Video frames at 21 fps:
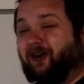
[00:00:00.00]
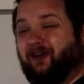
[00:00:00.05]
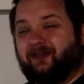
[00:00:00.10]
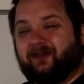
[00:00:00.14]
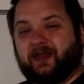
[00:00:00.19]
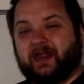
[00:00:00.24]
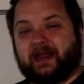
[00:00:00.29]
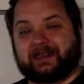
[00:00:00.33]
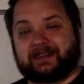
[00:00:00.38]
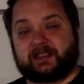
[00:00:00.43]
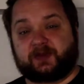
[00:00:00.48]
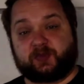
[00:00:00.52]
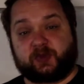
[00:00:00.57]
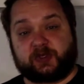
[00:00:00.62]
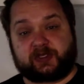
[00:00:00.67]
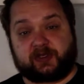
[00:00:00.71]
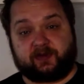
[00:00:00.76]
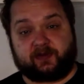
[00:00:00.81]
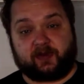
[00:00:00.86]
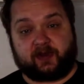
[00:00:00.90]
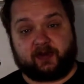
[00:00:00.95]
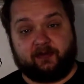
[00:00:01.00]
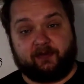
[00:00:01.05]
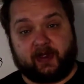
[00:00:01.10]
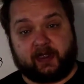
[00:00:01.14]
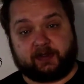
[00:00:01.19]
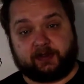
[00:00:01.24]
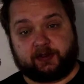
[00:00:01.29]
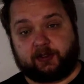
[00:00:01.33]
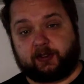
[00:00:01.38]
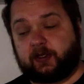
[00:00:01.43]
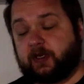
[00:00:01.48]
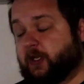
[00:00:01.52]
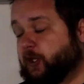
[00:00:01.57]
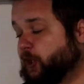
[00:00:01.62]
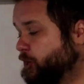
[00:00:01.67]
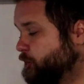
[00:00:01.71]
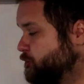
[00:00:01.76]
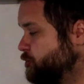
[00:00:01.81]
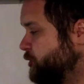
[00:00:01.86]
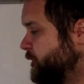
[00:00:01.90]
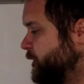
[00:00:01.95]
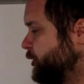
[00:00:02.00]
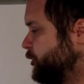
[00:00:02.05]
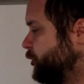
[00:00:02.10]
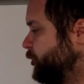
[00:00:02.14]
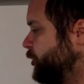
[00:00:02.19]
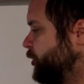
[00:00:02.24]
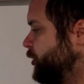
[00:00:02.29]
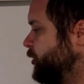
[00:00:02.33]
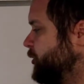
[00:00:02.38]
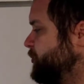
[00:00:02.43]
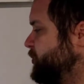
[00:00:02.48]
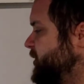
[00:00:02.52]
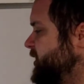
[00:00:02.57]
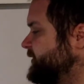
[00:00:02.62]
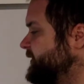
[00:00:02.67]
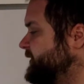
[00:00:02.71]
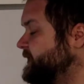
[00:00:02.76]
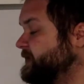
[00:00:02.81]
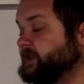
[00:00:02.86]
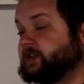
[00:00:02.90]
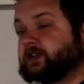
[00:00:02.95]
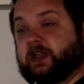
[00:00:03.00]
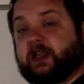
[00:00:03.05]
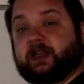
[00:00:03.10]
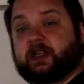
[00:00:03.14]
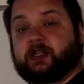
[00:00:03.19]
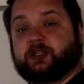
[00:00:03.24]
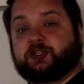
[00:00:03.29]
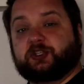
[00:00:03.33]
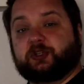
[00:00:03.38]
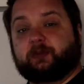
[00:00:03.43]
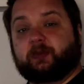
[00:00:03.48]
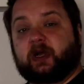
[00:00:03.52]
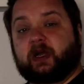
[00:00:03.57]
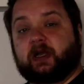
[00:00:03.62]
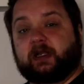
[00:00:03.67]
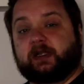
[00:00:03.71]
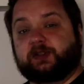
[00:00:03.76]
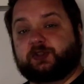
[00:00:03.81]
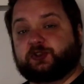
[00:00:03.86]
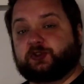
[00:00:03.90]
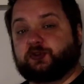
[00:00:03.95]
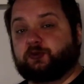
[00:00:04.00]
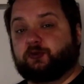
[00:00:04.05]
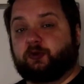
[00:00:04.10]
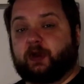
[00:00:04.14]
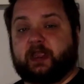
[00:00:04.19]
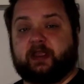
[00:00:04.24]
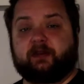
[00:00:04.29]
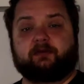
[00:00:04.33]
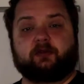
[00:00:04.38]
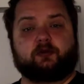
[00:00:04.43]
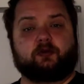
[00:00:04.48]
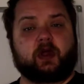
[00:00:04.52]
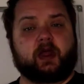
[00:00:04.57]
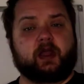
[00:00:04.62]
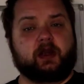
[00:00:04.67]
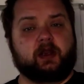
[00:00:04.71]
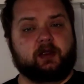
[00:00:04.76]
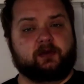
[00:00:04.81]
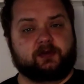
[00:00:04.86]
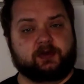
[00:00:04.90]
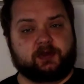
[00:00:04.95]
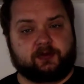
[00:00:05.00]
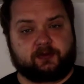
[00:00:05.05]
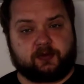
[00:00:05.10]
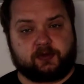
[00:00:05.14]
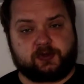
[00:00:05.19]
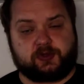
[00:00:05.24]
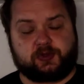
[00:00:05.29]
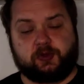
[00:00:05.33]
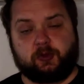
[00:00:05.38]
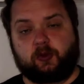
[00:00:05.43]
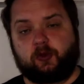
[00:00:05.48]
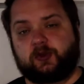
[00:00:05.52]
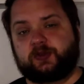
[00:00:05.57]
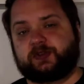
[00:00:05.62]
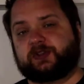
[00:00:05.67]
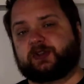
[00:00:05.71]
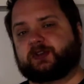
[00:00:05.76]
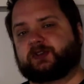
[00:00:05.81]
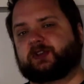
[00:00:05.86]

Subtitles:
of that specific vendor. You can learn PLCs and HMIs through a variety of different tools.